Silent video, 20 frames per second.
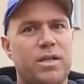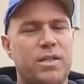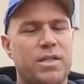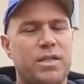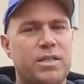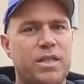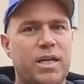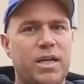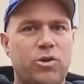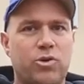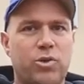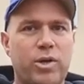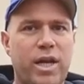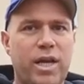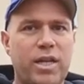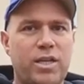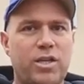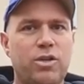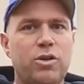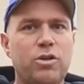So it's gonna
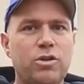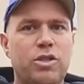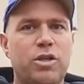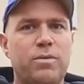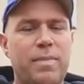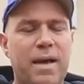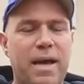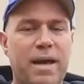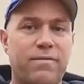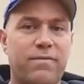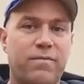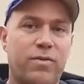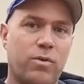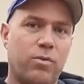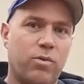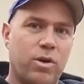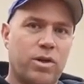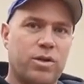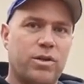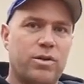create huge demand for
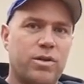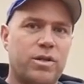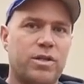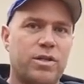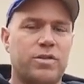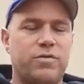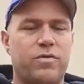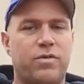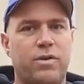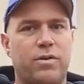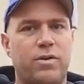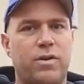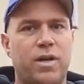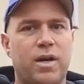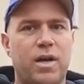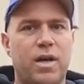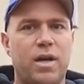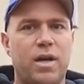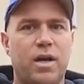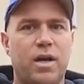workers, for
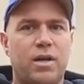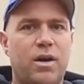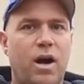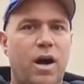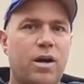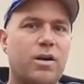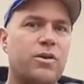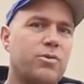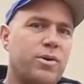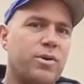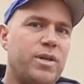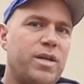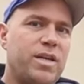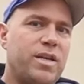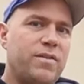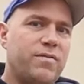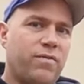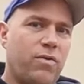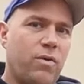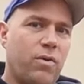
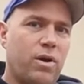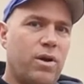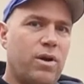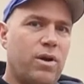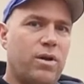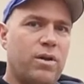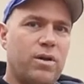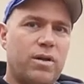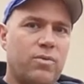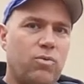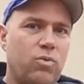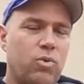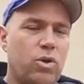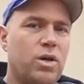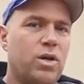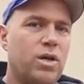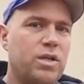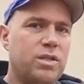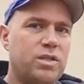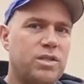concrete, for
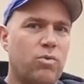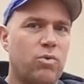wood.